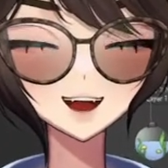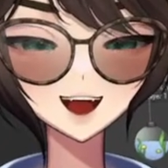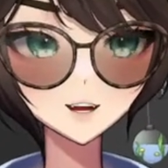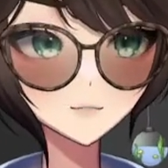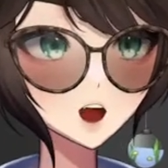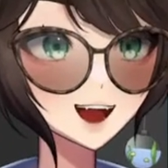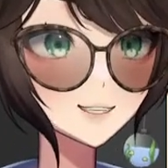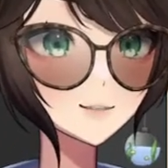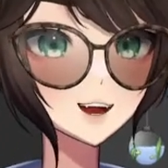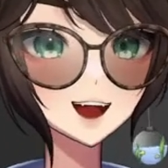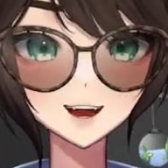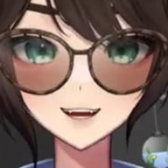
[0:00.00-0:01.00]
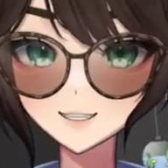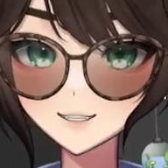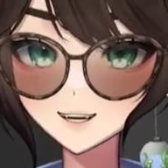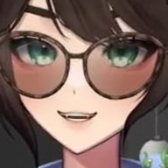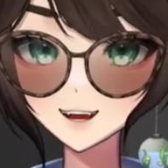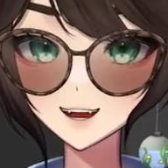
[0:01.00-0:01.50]
4chan
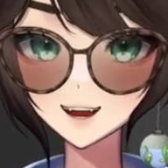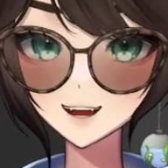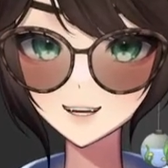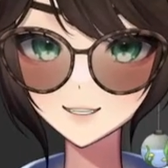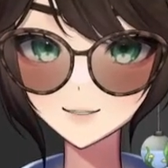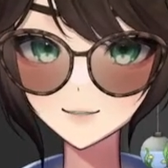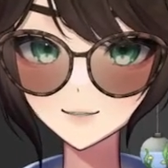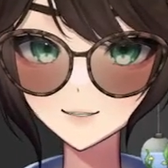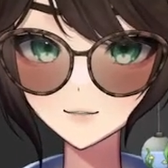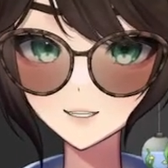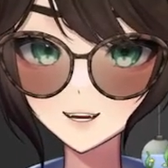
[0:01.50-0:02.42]
got hacked or something